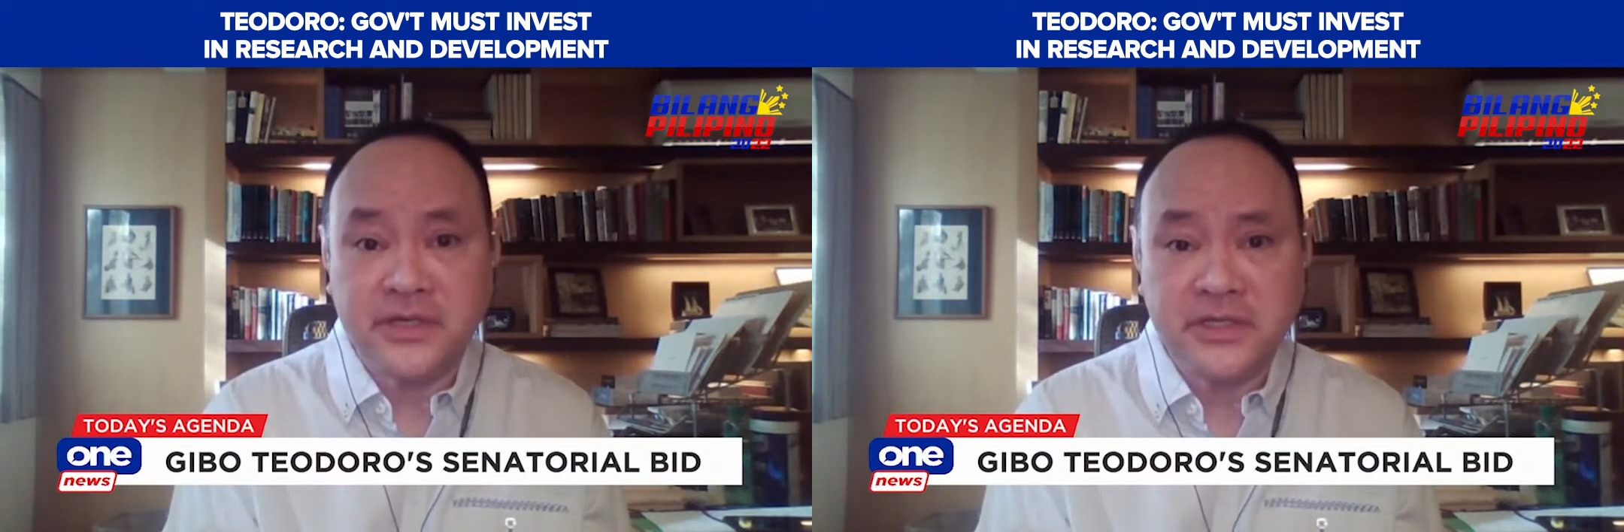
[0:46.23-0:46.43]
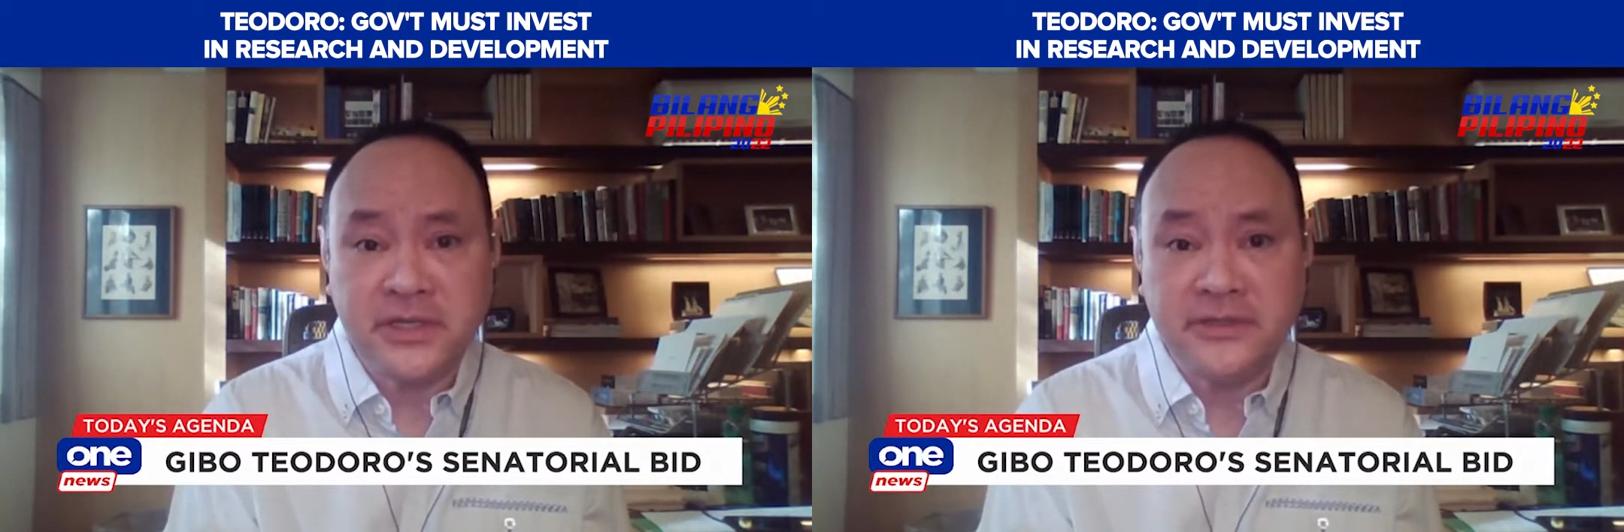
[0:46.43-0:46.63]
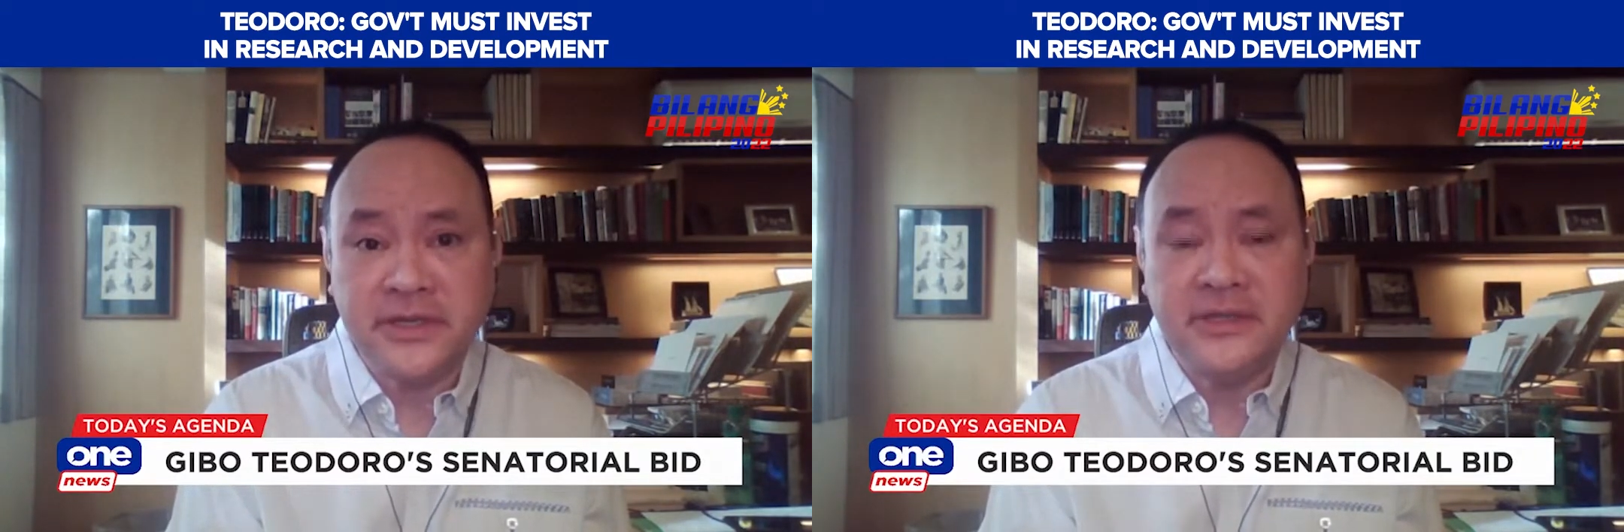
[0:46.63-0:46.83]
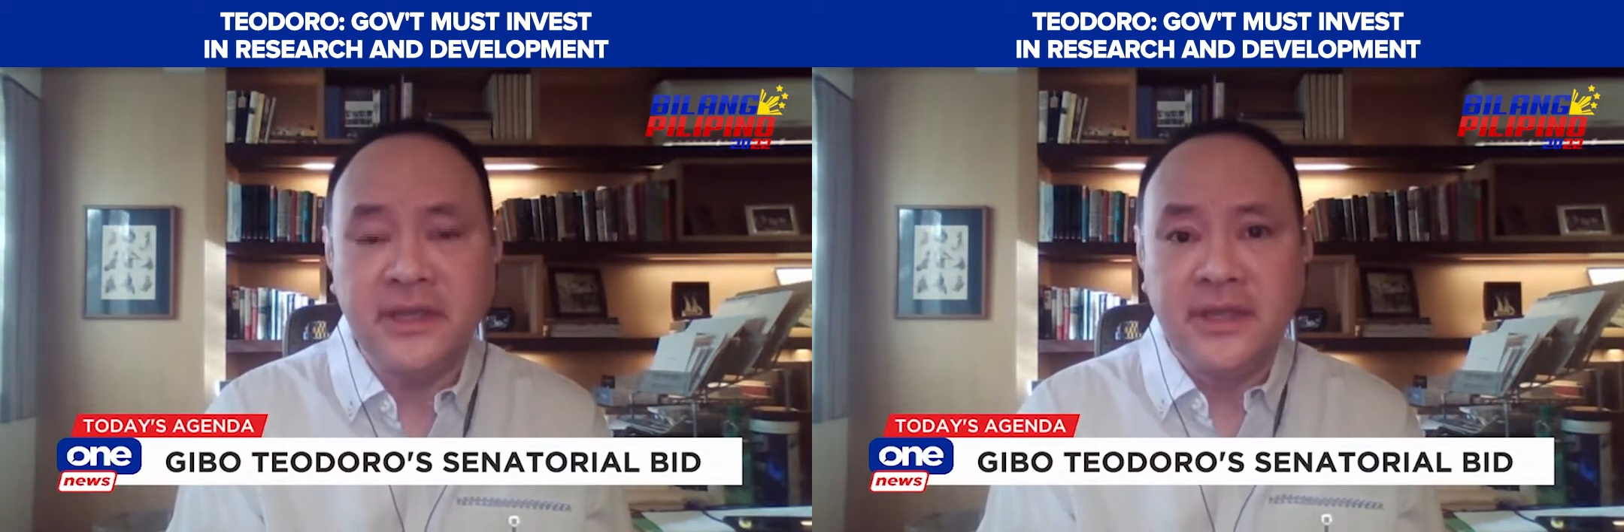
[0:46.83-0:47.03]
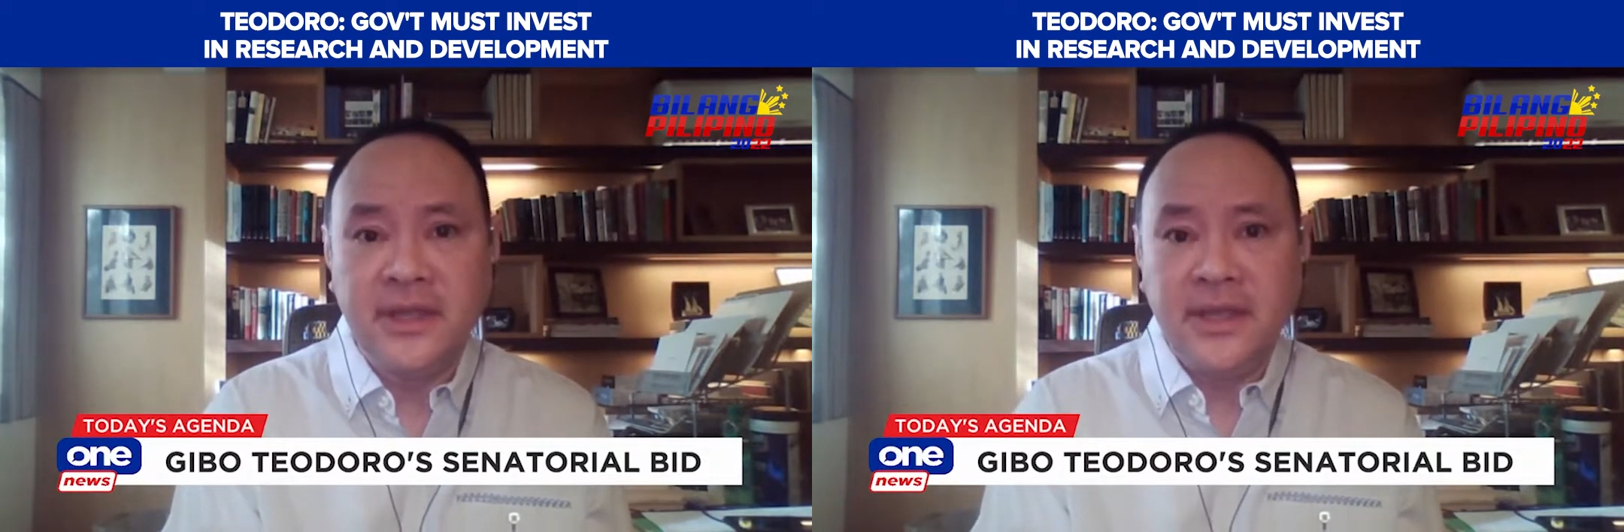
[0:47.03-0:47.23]
children
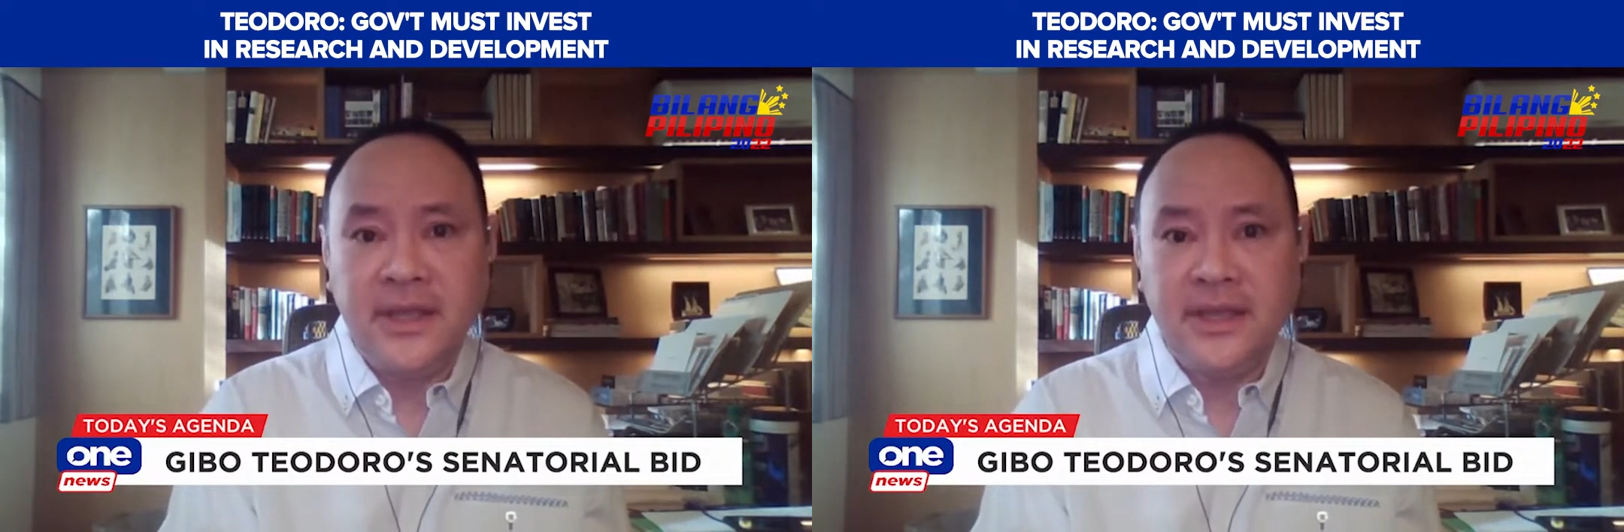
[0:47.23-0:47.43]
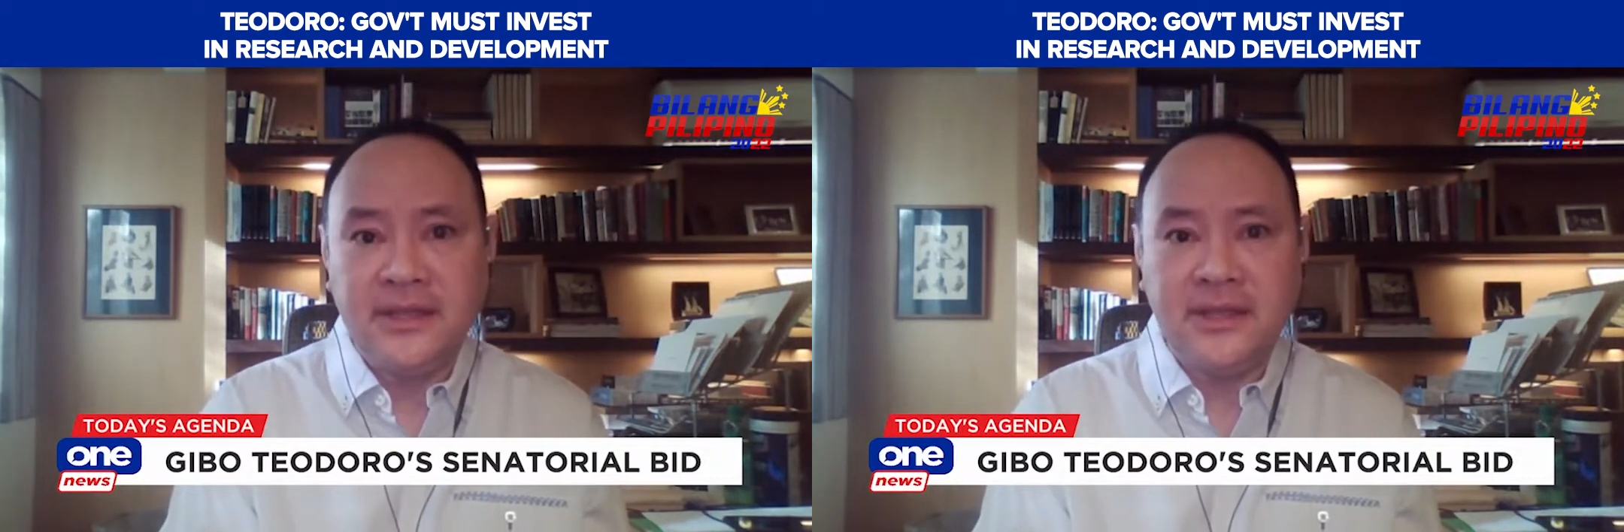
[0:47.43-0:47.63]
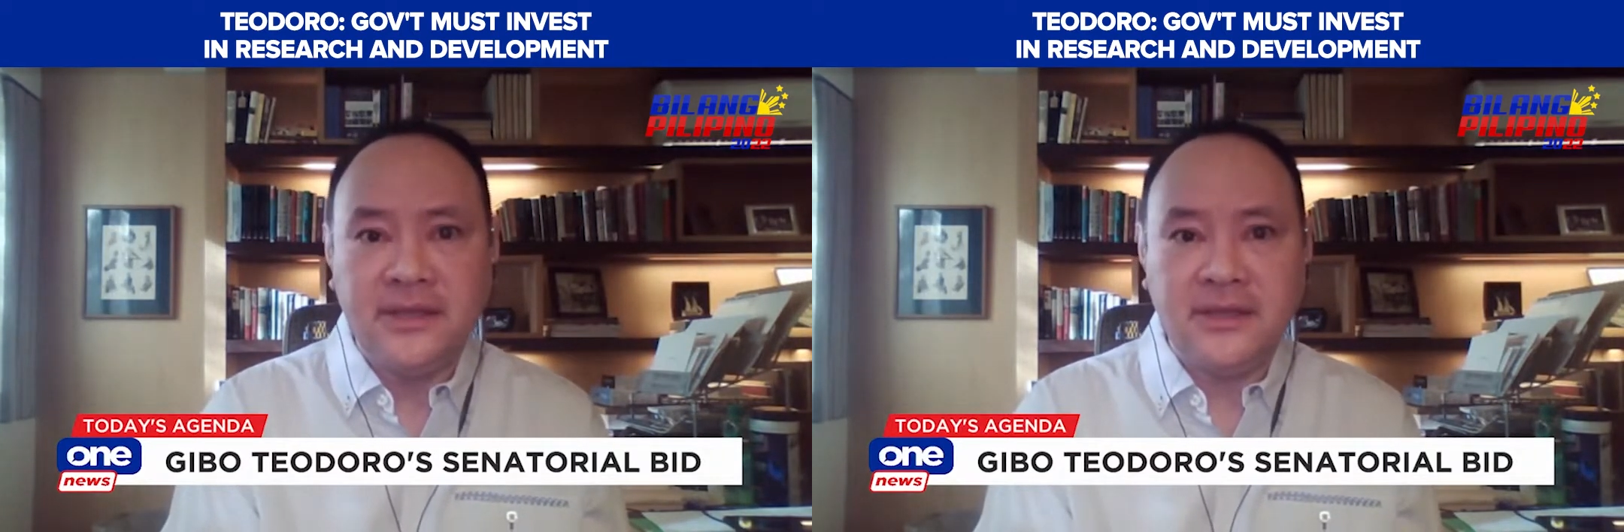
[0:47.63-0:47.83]
and